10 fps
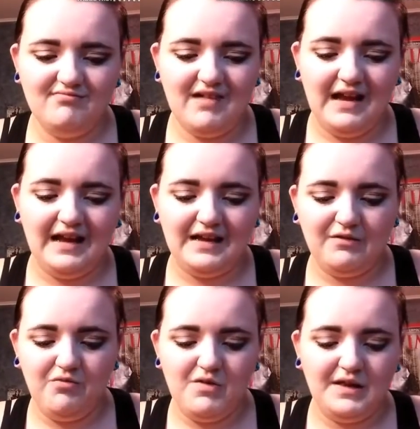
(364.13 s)
It gets
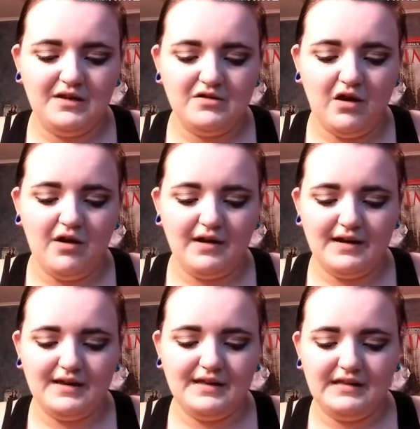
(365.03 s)
really dark
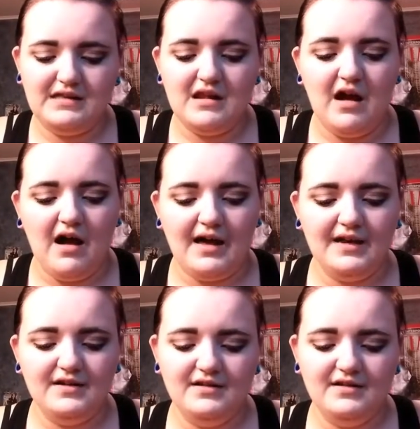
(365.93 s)
and it's not